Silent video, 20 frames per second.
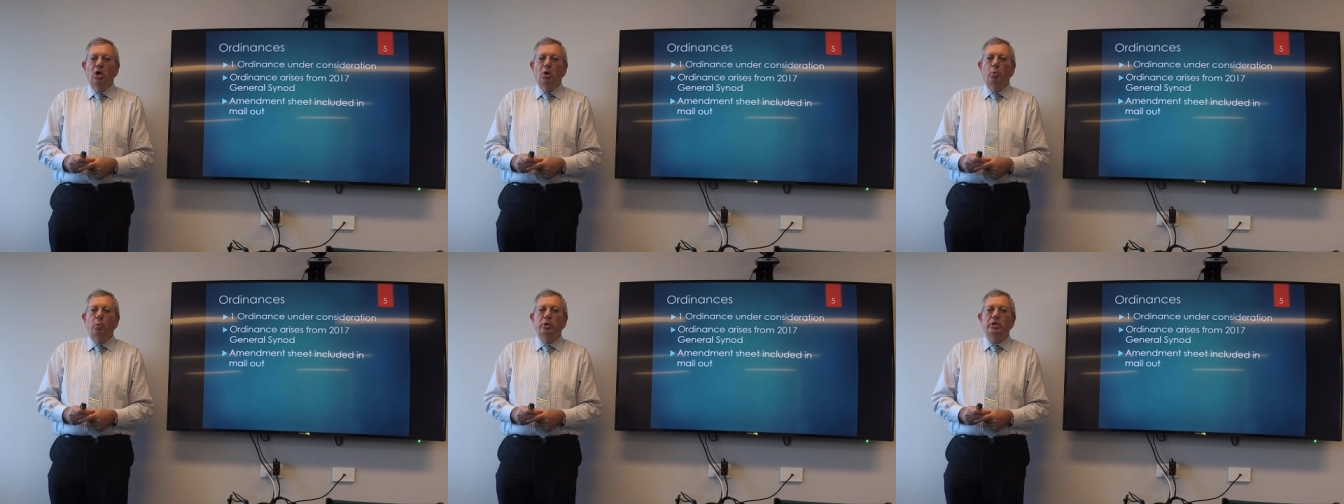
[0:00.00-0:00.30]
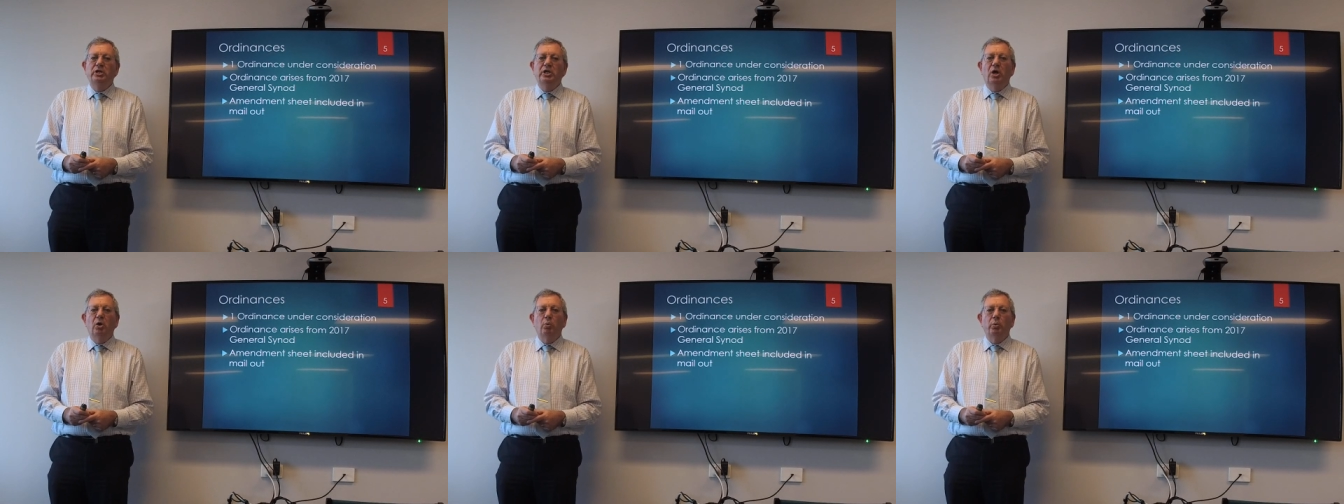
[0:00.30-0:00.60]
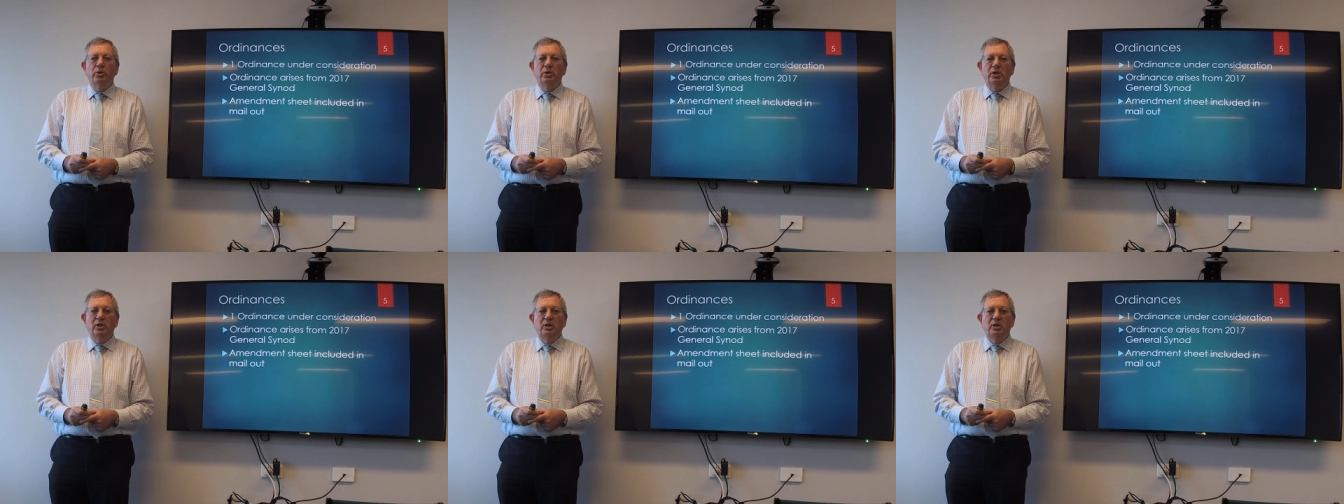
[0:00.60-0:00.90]
we dealt
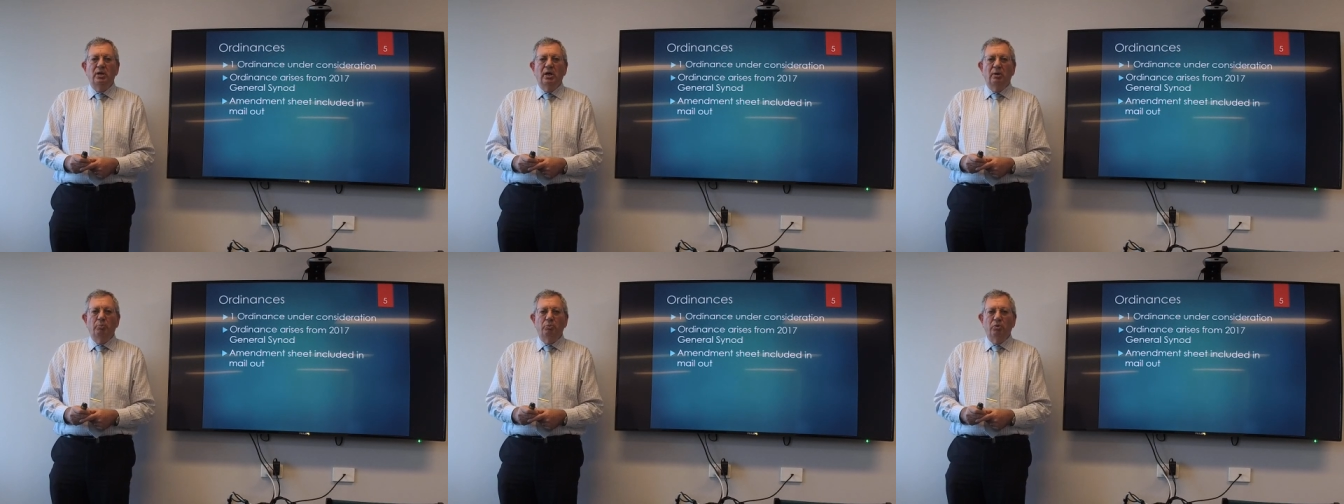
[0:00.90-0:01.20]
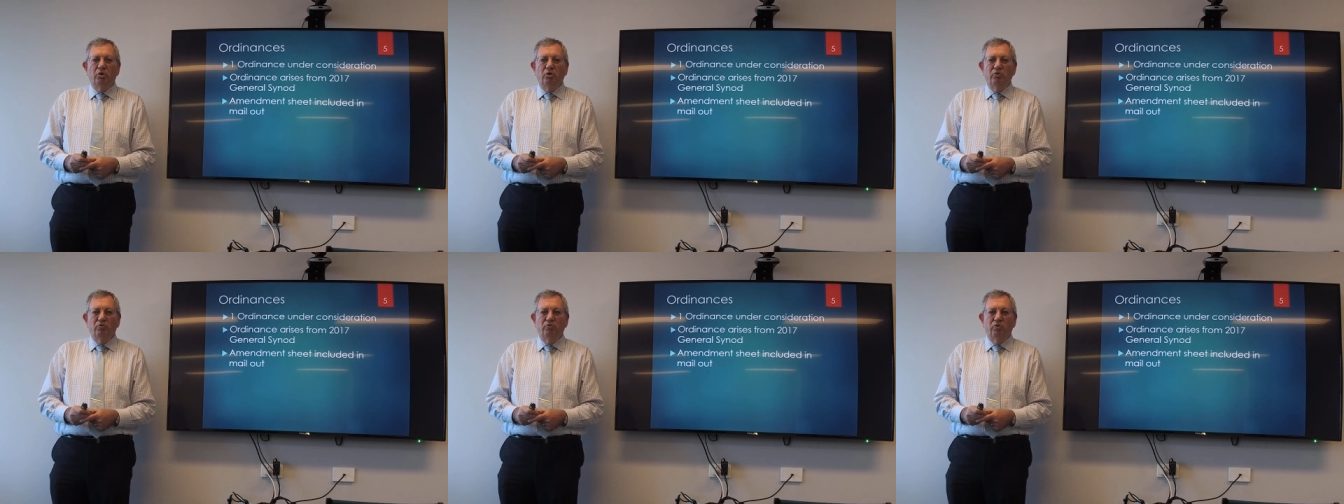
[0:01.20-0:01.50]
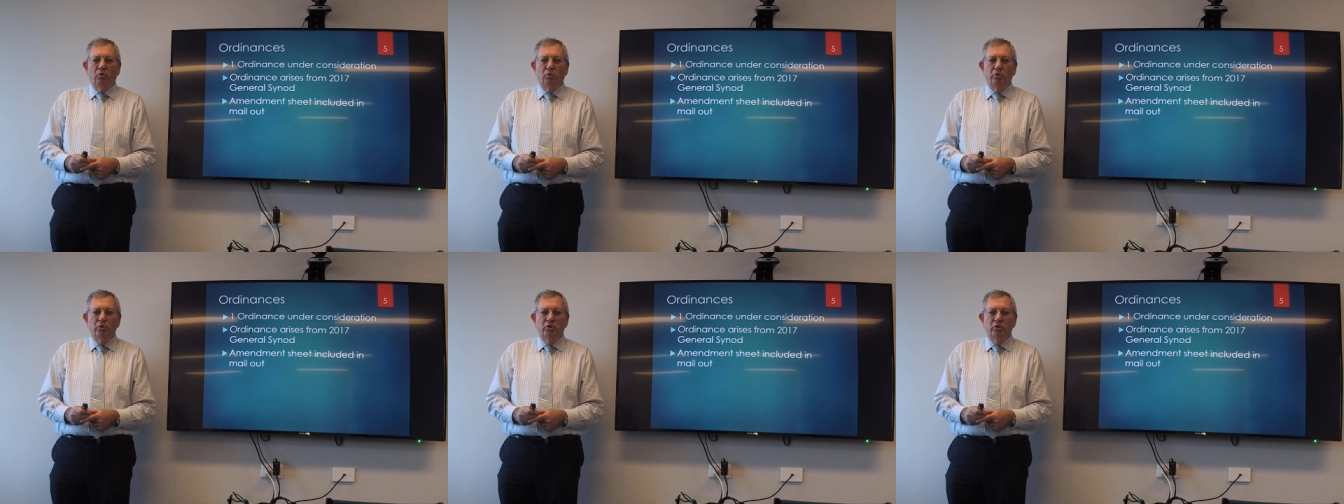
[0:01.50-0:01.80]
with a number of
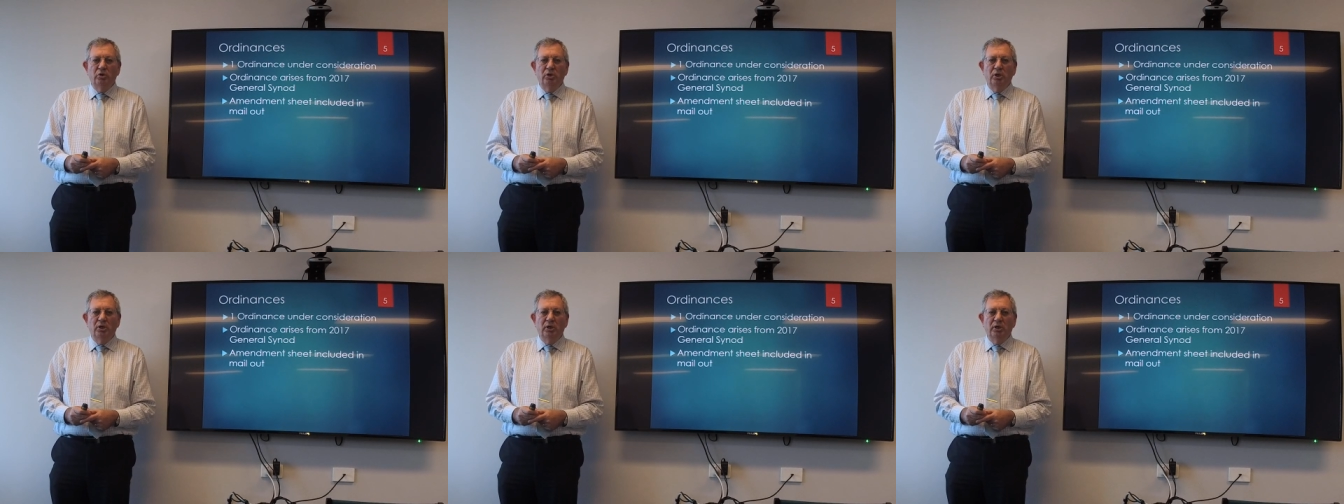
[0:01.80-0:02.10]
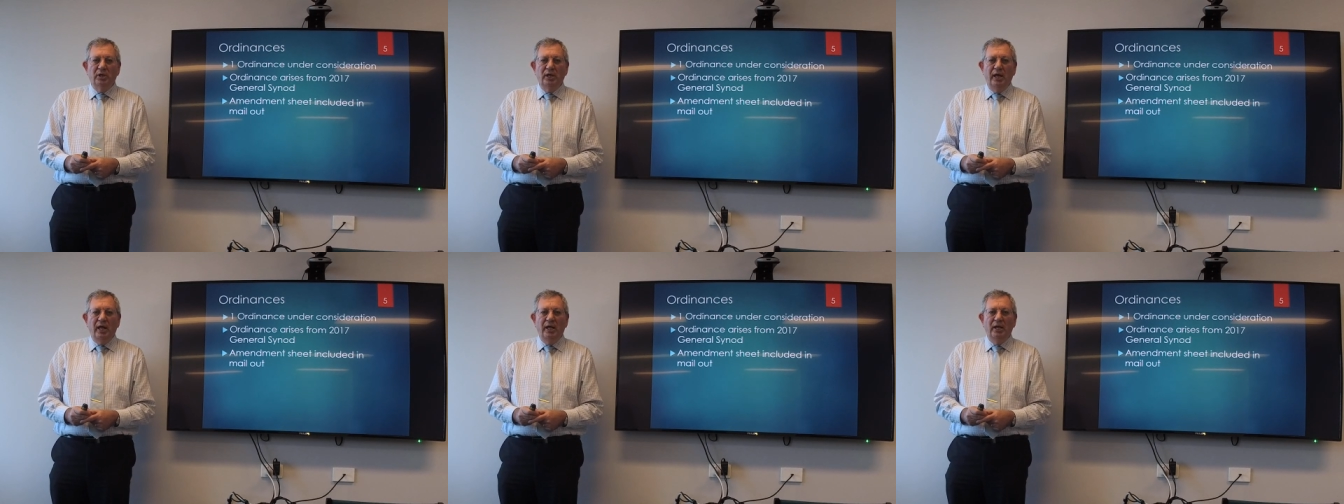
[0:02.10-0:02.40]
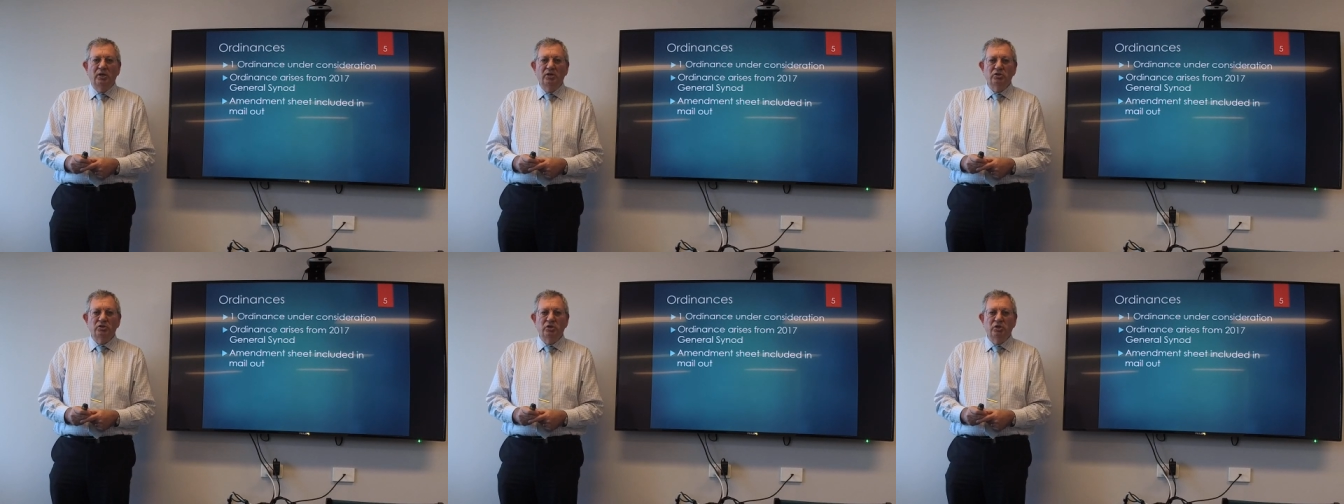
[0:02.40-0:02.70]
the
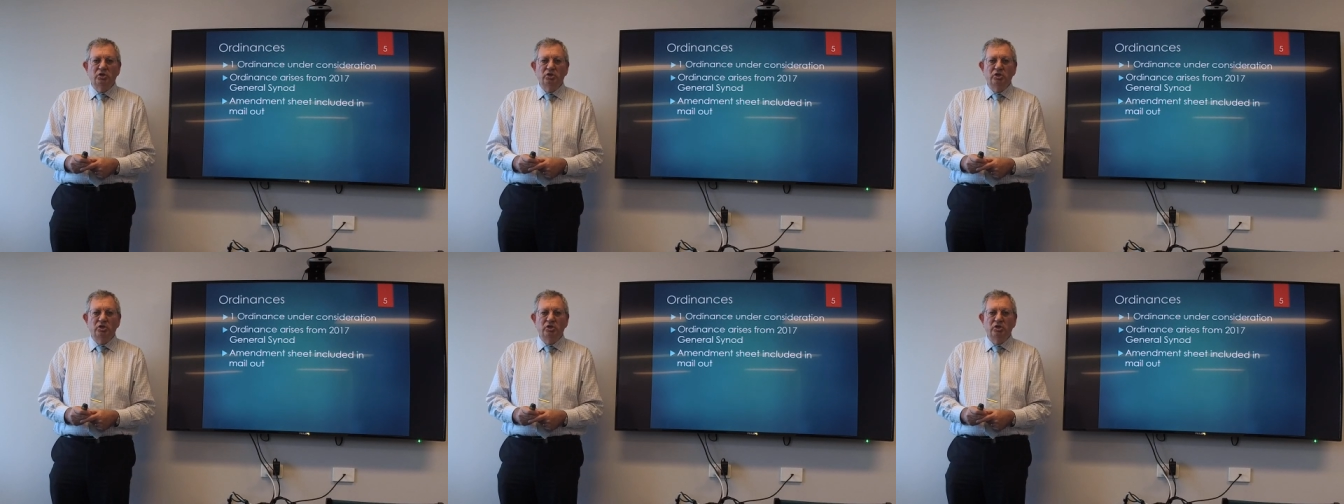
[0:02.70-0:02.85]
canons of the